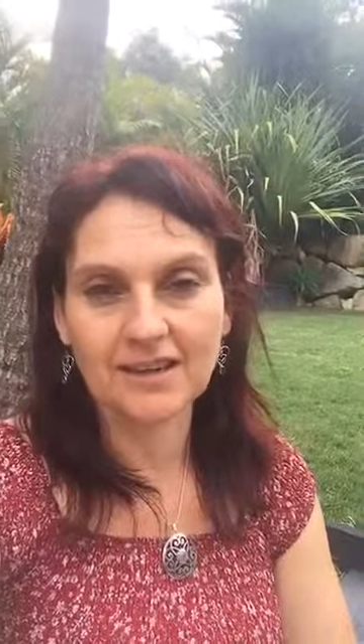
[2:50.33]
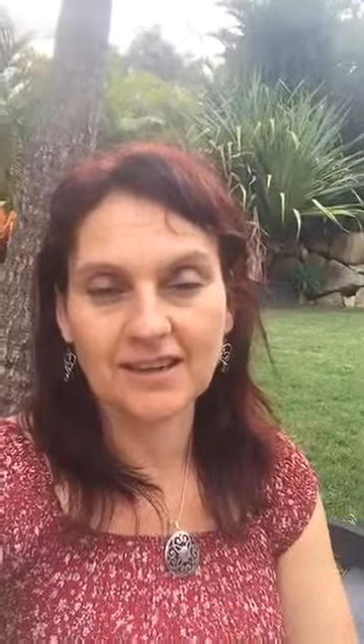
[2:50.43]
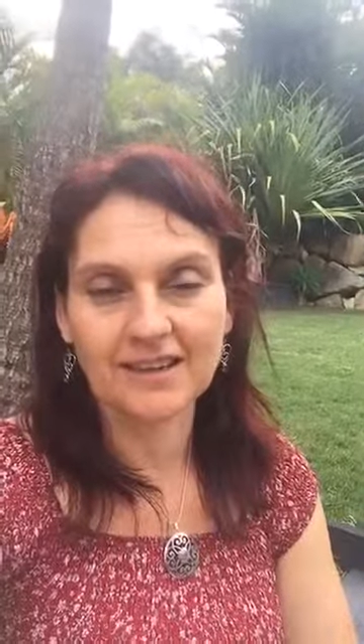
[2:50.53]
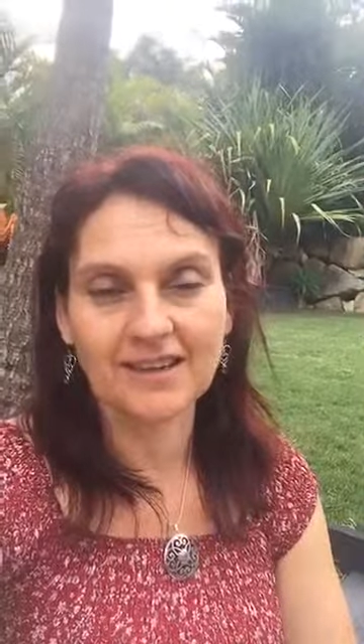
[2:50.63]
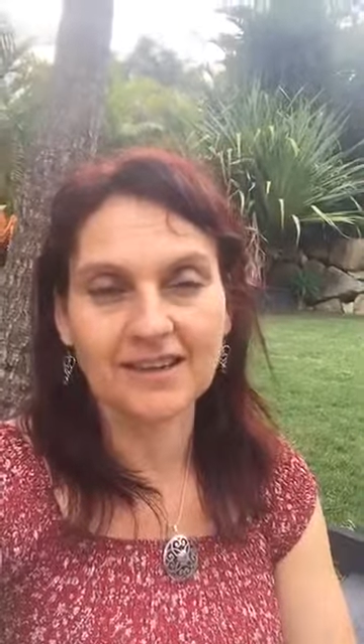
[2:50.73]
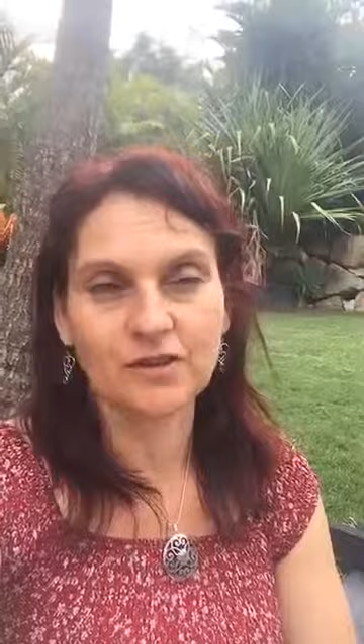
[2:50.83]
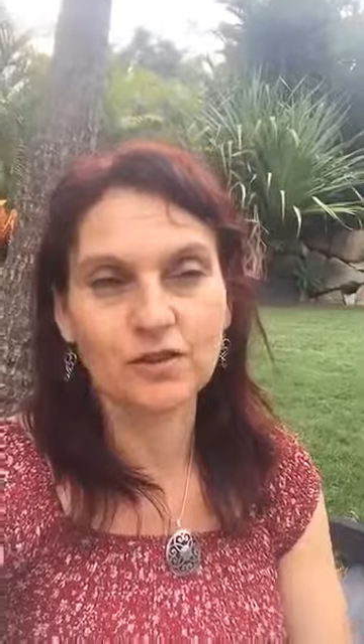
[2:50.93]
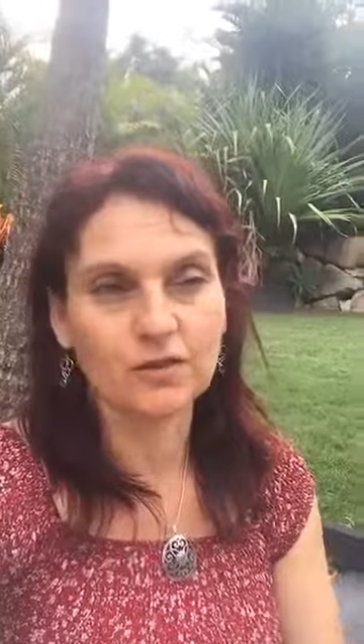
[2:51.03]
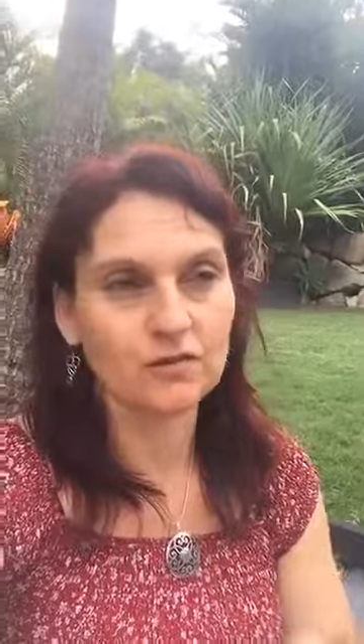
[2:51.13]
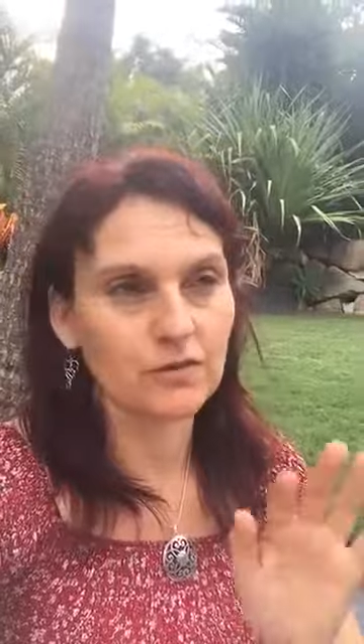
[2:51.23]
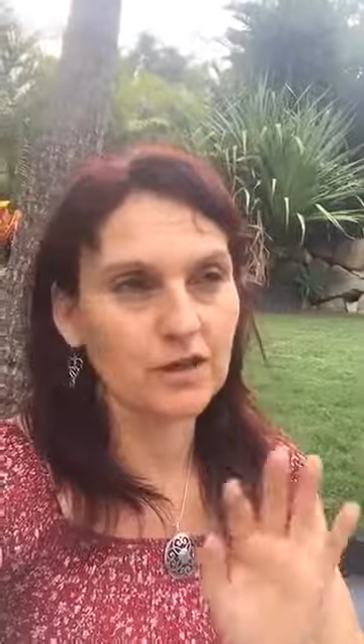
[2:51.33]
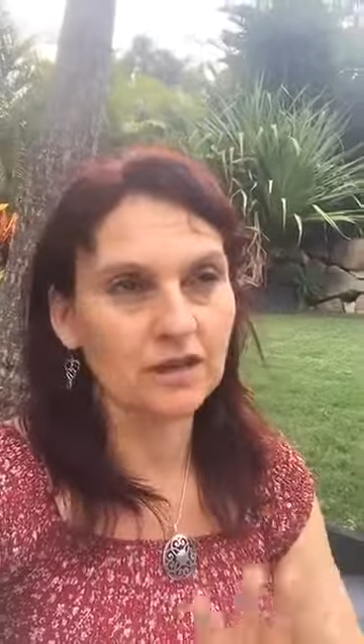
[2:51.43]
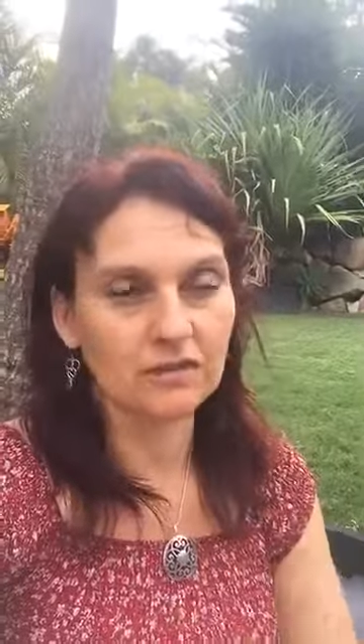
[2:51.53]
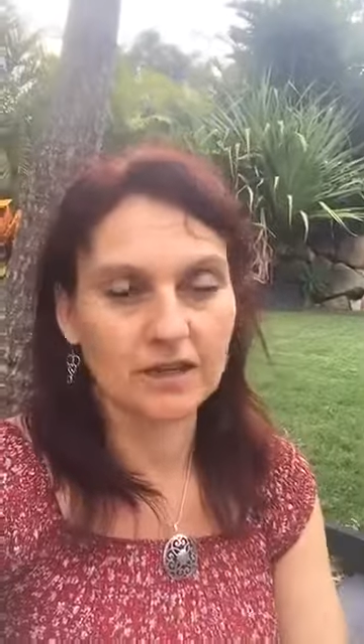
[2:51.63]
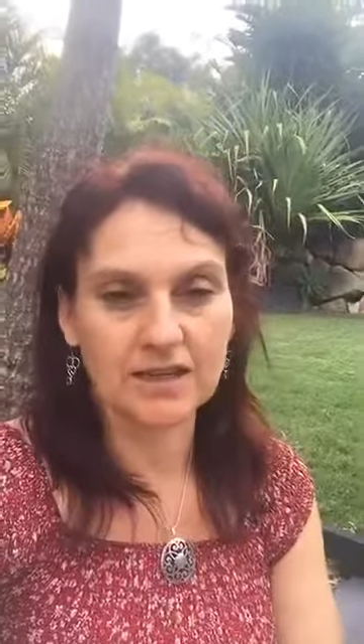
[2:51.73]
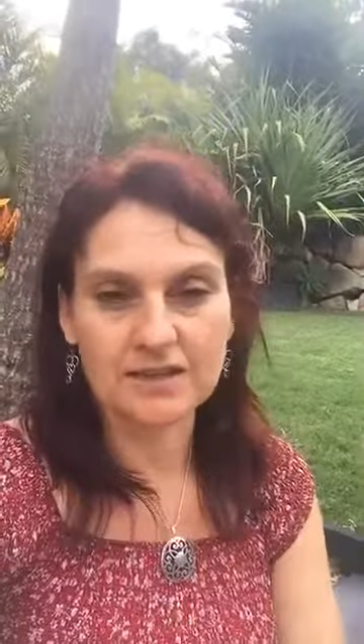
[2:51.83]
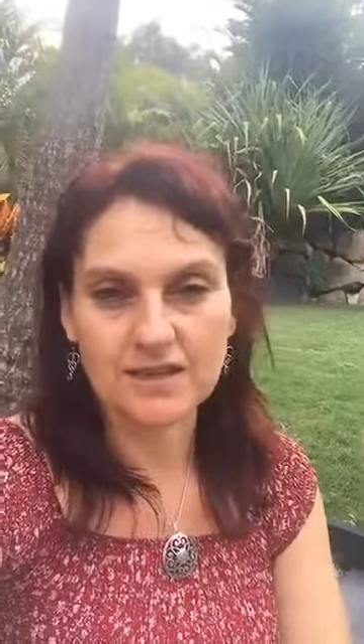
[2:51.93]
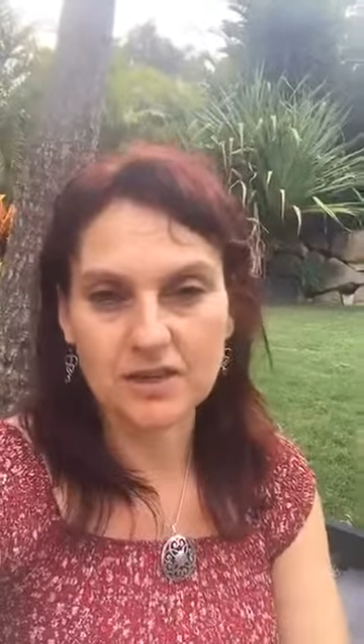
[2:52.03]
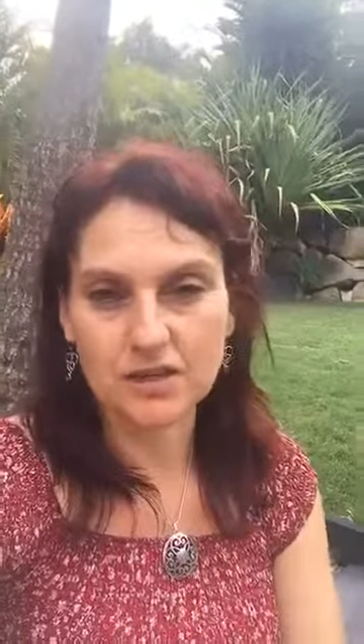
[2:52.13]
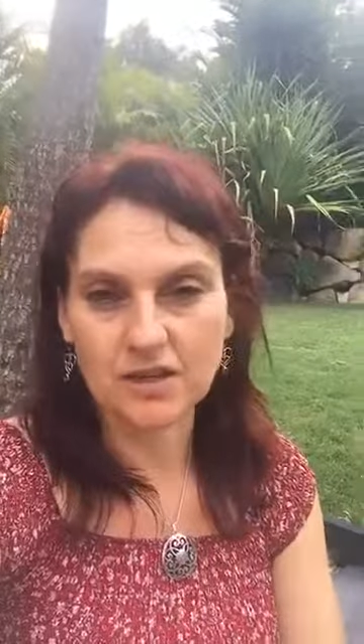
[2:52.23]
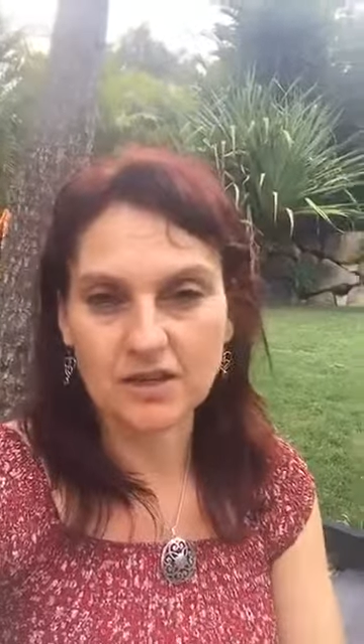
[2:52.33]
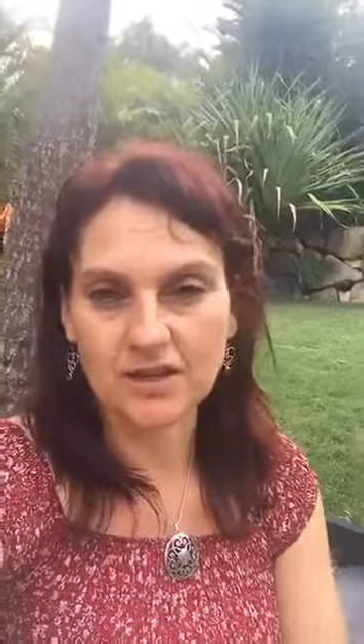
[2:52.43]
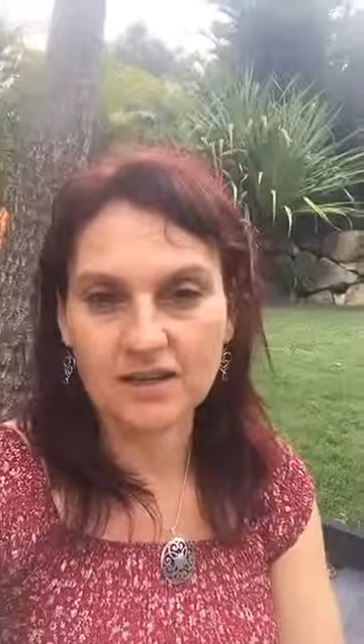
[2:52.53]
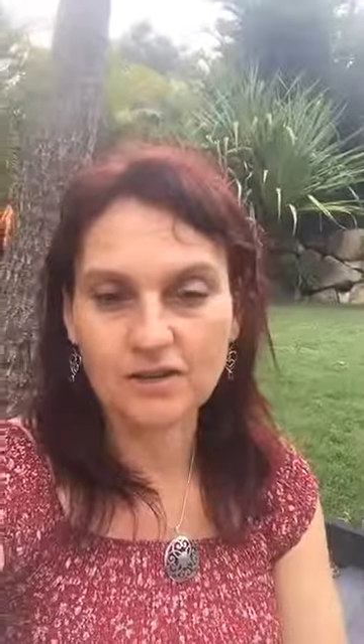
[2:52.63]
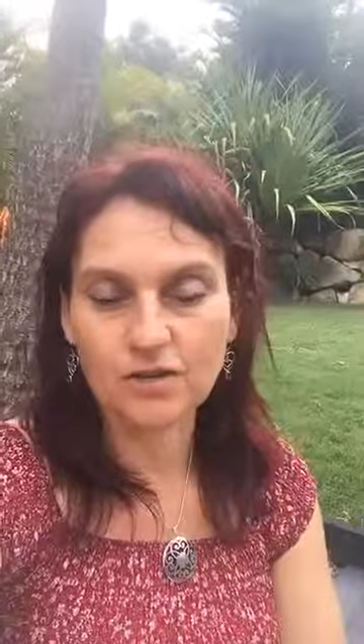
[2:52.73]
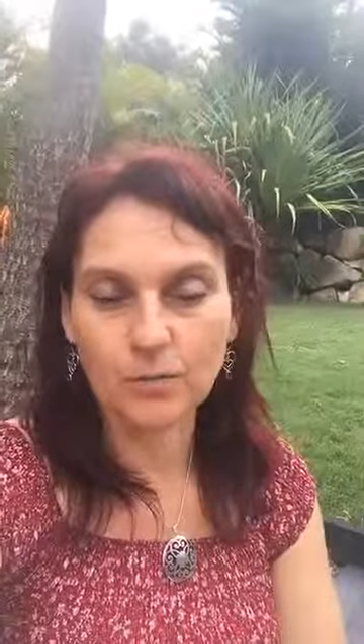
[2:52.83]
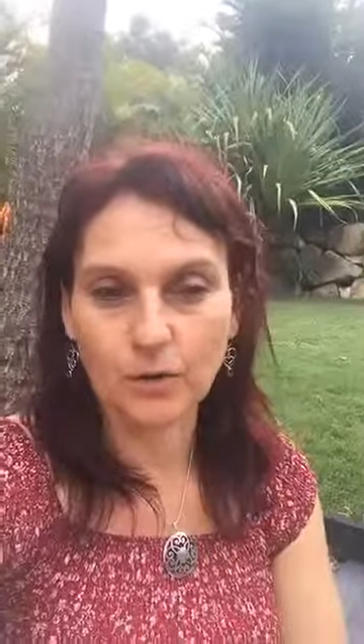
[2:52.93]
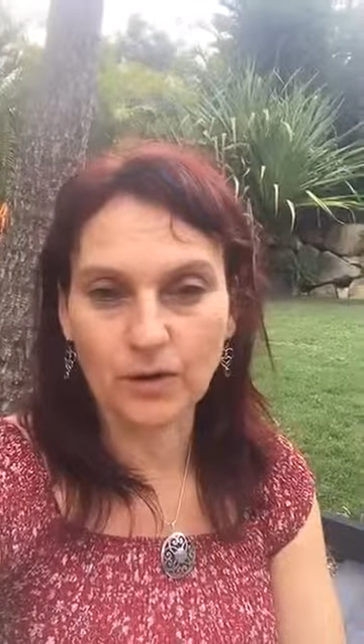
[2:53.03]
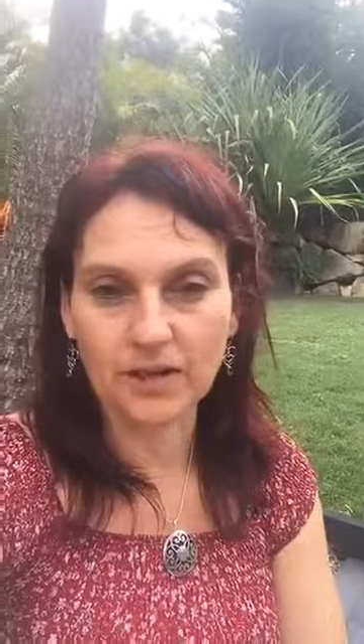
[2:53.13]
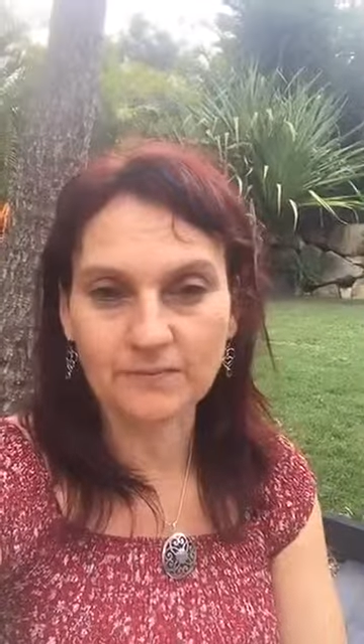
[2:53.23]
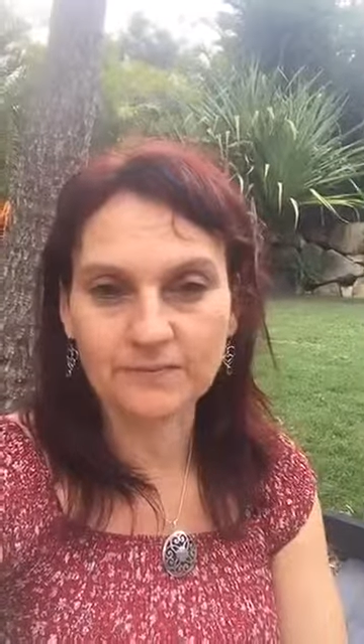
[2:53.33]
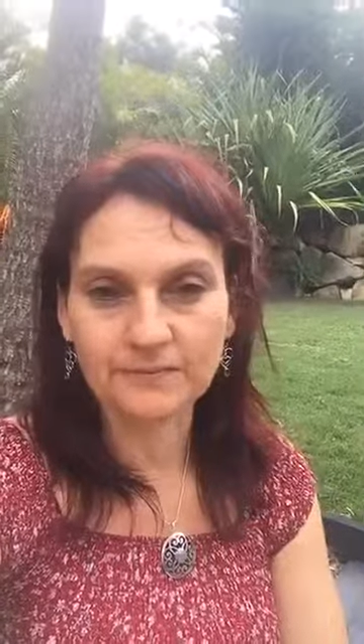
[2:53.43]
And then you can feel the relaxation in your body.